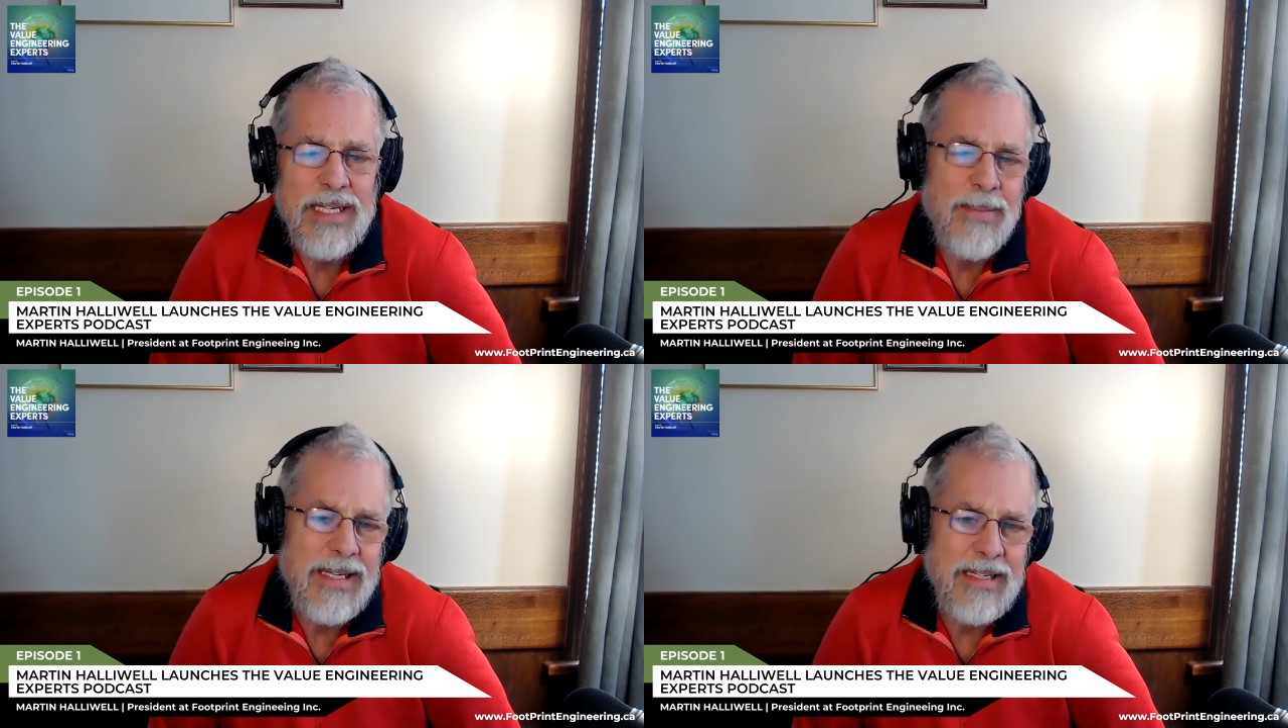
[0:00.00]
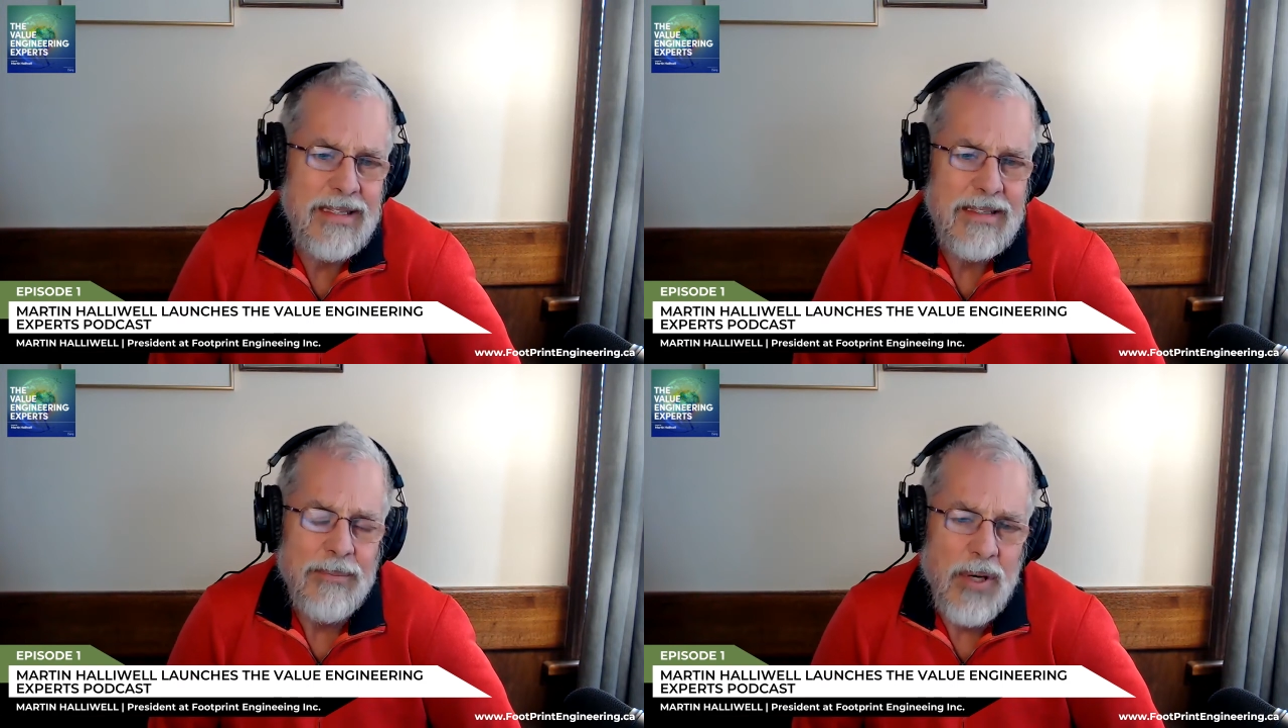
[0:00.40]
many
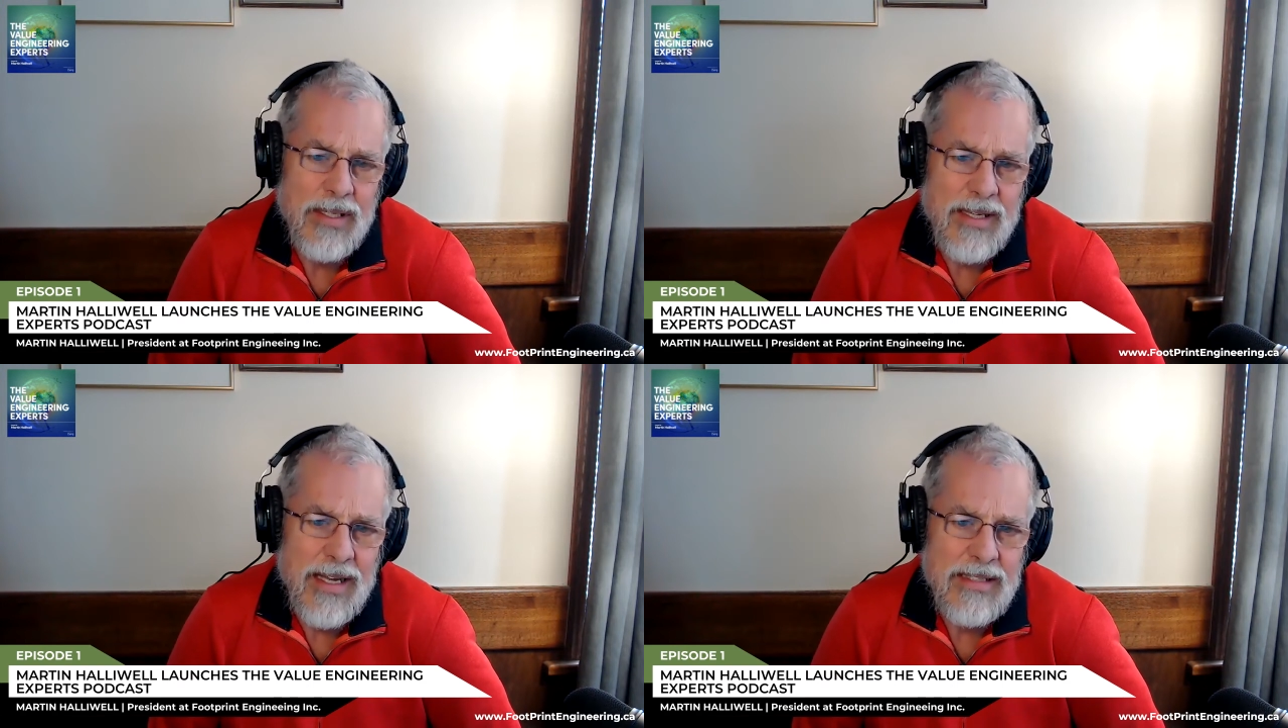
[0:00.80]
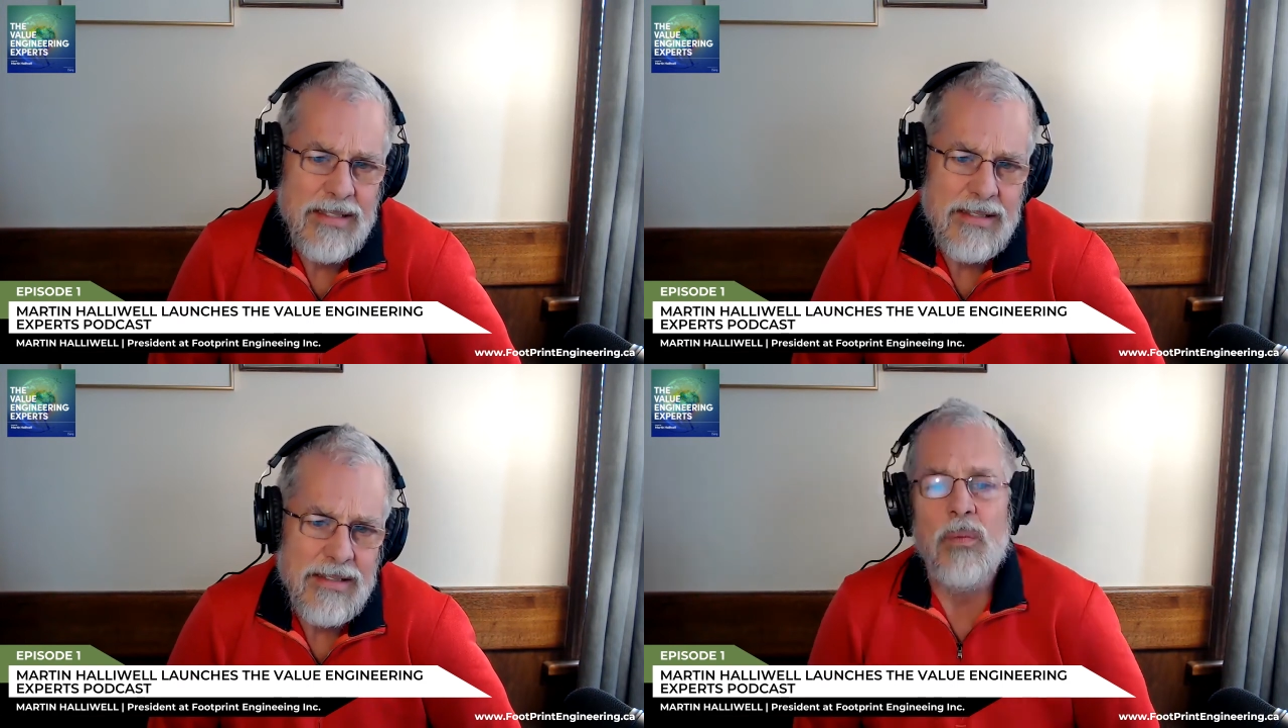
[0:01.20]

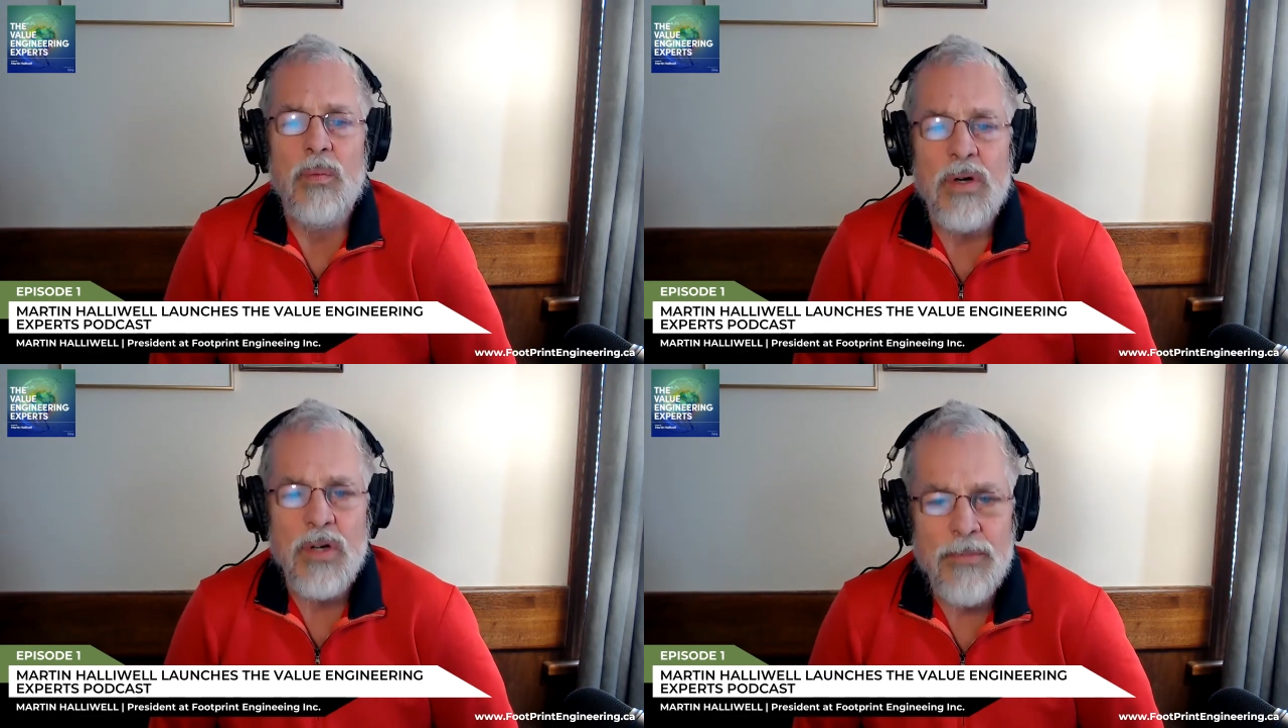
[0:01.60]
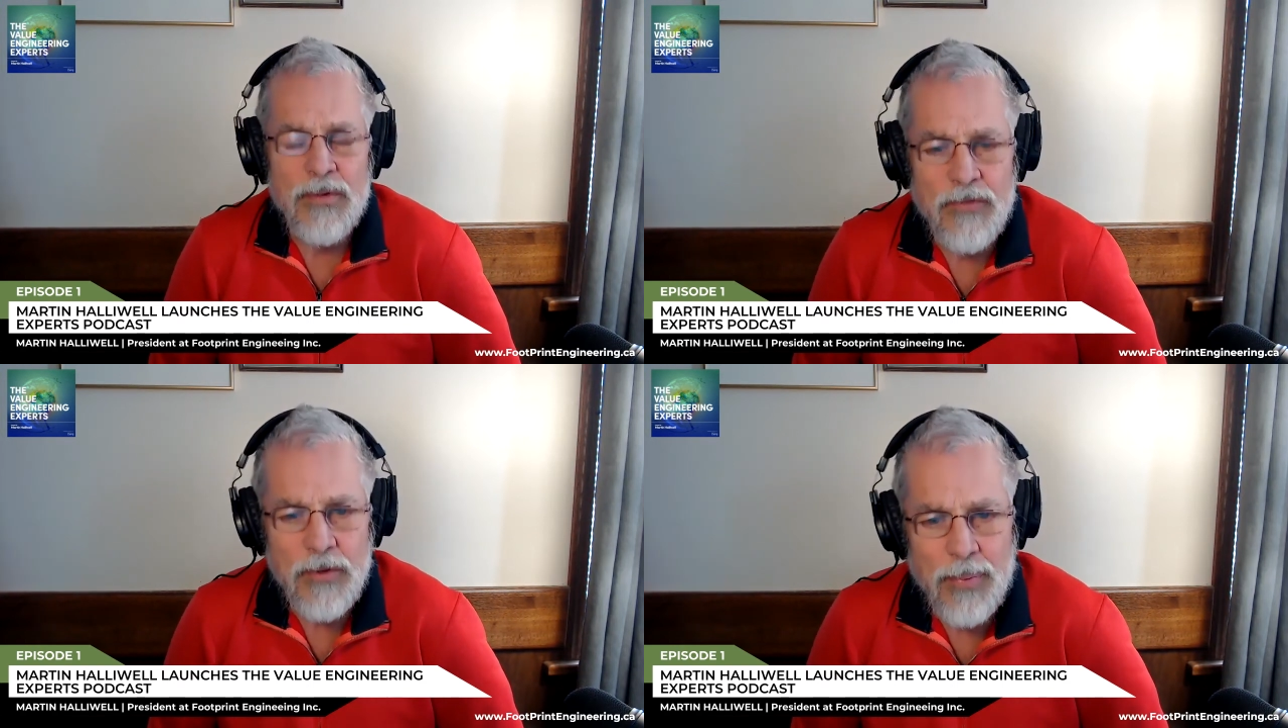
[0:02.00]
podcasts. Welcome to
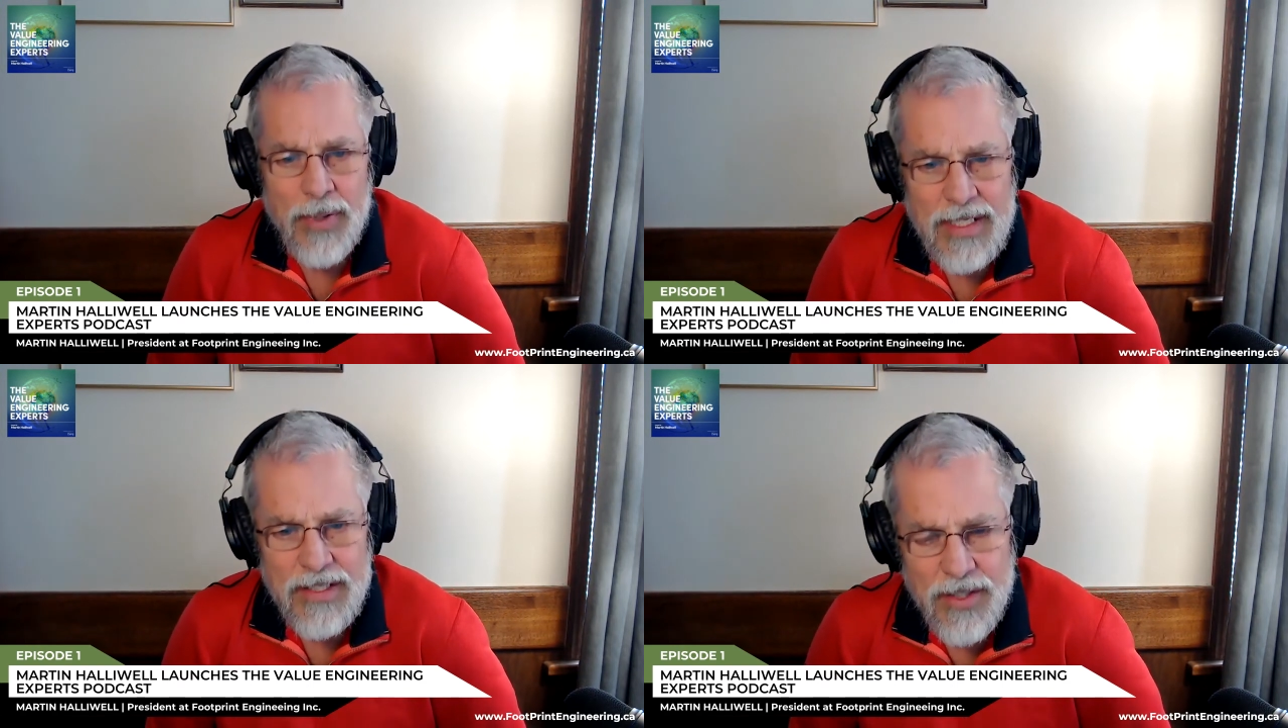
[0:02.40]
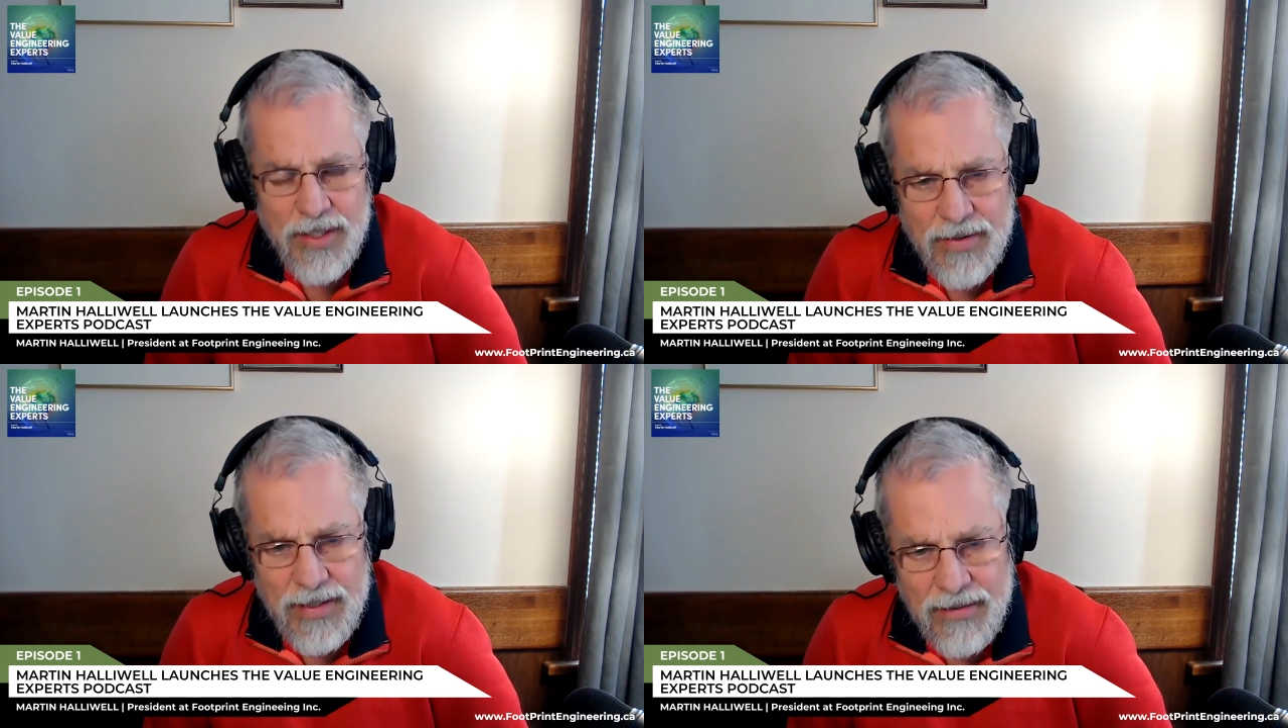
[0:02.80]
Footprint
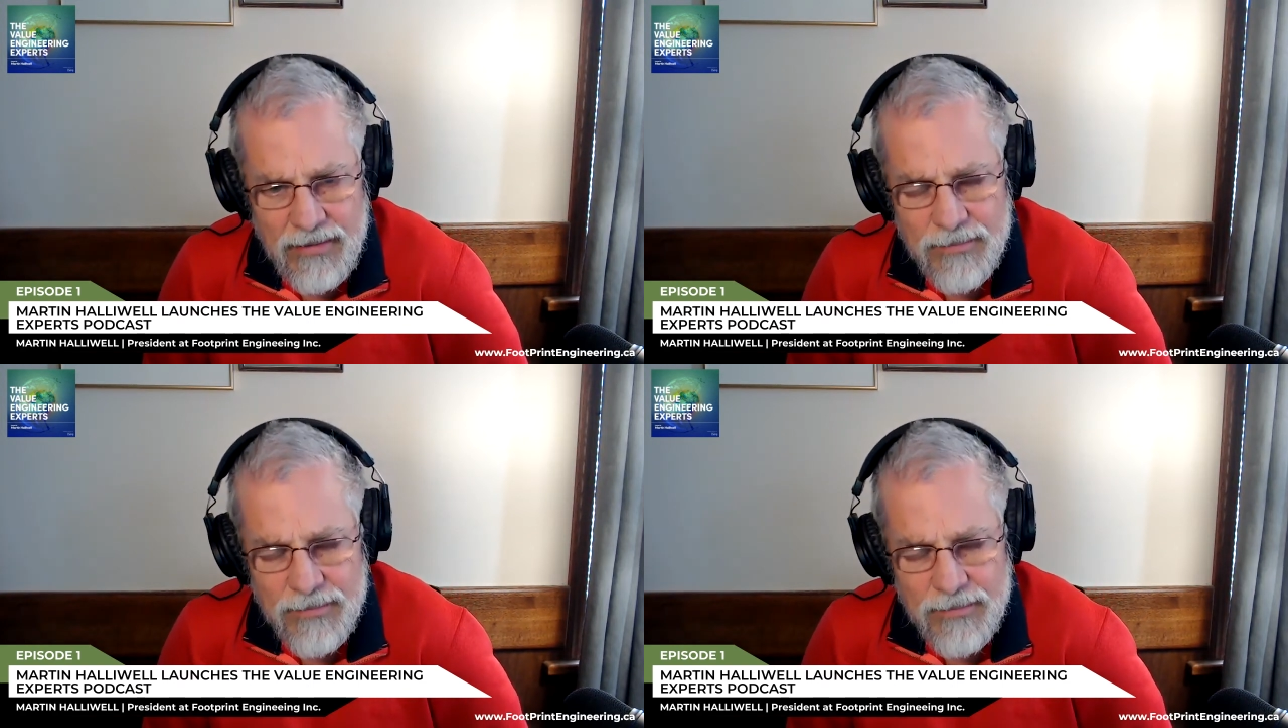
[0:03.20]
Engineering